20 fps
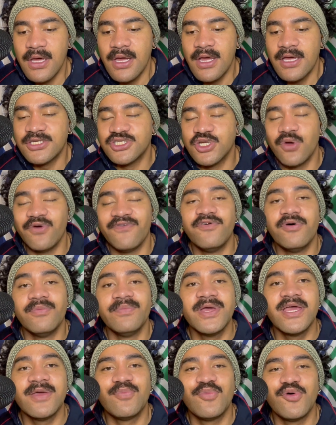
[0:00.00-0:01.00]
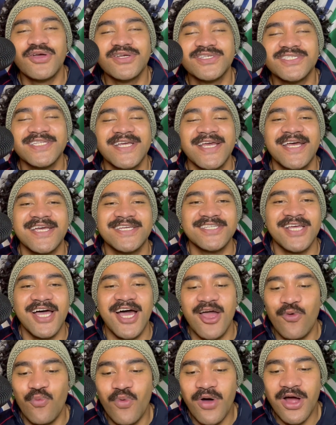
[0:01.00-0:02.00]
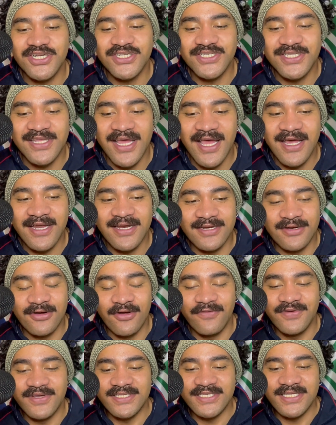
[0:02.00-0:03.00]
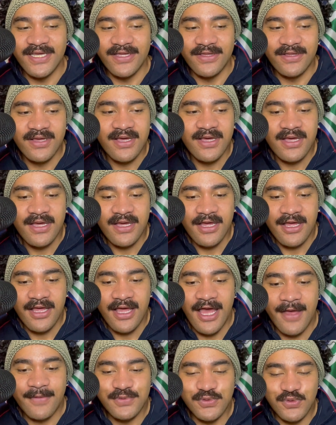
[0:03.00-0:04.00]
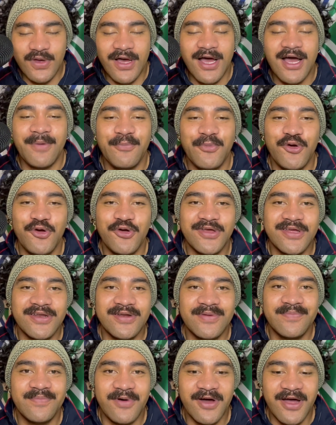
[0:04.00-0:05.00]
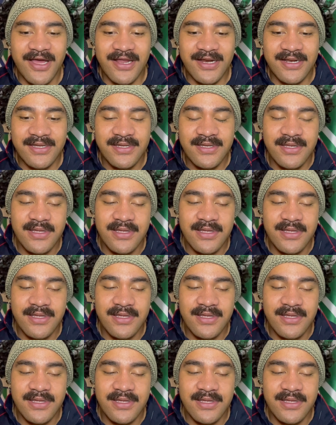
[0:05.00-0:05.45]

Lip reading: So for me personally, as I watched that and obviously absolutely heartbroken by it,